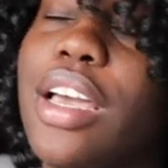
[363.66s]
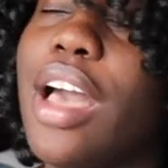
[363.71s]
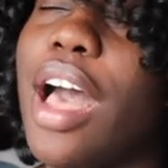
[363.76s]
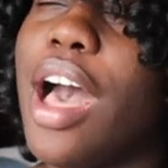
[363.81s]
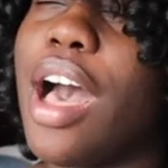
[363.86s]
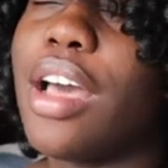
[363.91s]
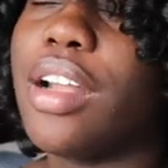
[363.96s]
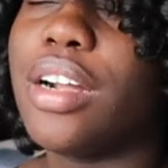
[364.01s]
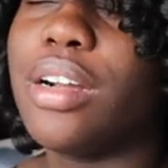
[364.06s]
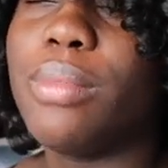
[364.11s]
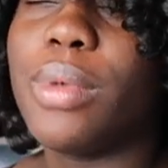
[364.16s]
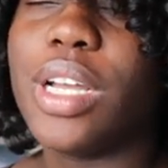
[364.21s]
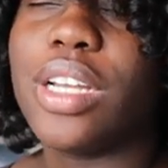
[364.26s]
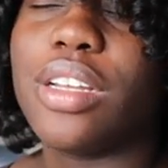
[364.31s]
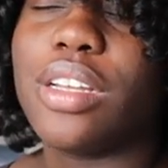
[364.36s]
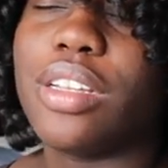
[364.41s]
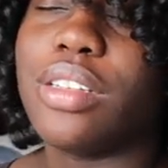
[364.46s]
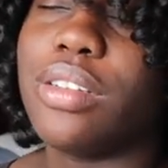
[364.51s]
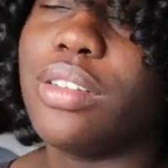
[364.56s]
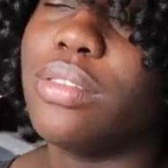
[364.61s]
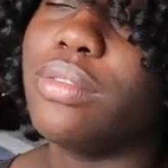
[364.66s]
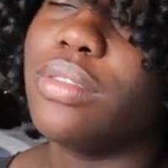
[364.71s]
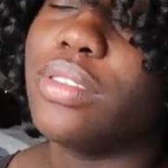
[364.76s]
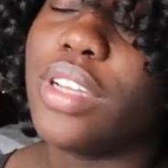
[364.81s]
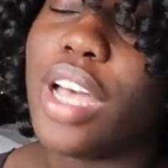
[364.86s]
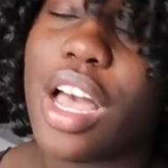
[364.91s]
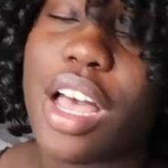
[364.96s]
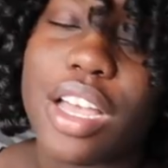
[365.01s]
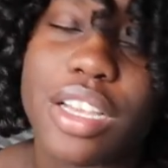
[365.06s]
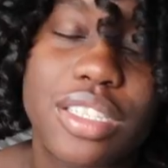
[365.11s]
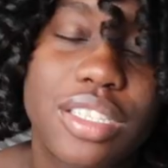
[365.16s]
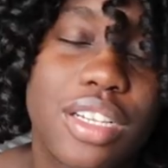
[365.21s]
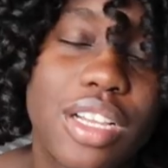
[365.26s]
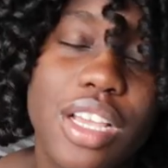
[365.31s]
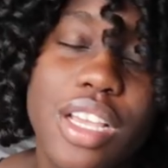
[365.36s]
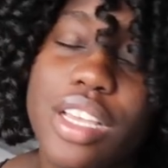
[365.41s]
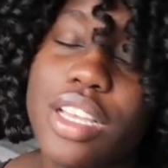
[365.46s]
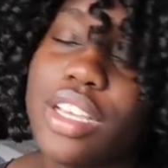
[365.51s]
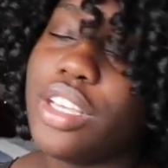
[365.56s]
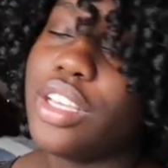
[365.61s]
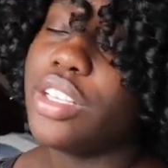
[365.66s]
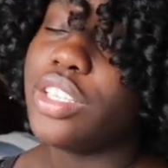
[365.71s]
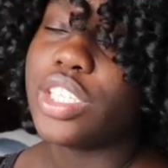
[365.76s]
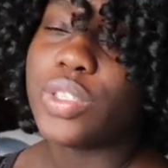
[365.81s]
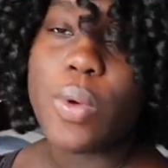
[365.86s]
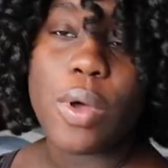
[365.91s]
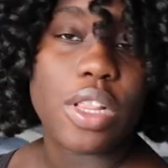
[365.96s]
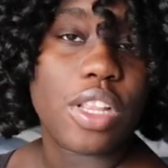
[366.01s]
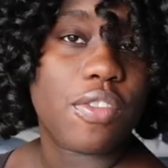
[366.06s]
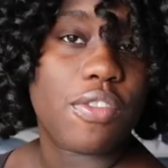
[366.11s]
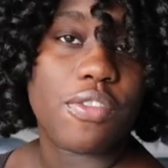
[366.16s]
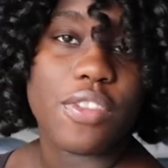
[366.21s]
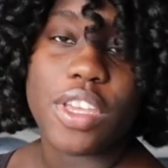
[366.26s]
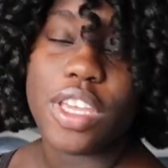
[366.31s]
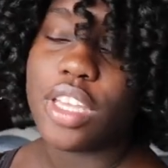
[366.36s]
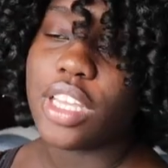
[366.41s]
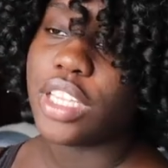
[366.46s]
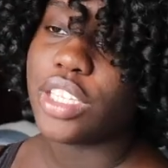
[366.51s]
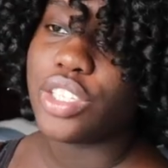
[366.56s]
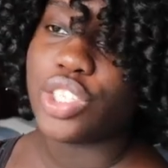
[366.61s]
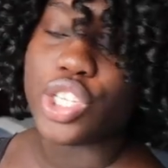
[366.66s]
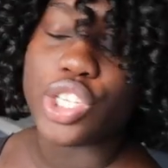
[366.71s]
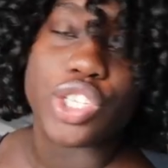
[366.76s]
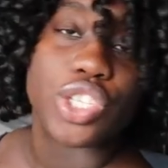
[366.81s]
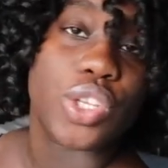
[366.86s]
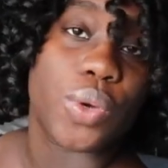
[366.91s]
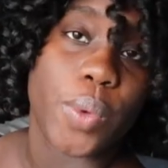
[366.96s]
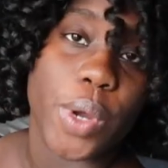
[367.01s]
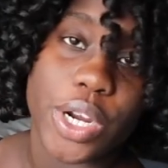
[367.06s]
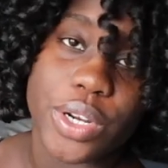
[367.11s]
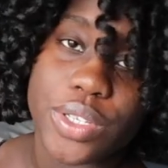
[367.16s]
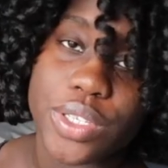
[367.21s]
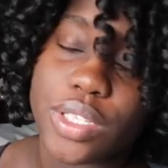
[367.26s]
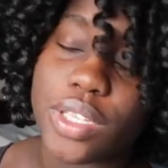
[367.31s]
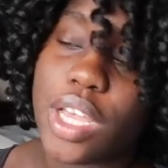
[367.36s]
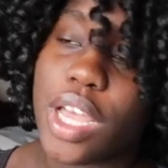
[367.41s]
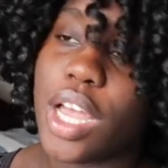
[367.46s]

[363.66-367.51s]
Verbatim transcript: God, oh my gosh, swollen feet is just the worst.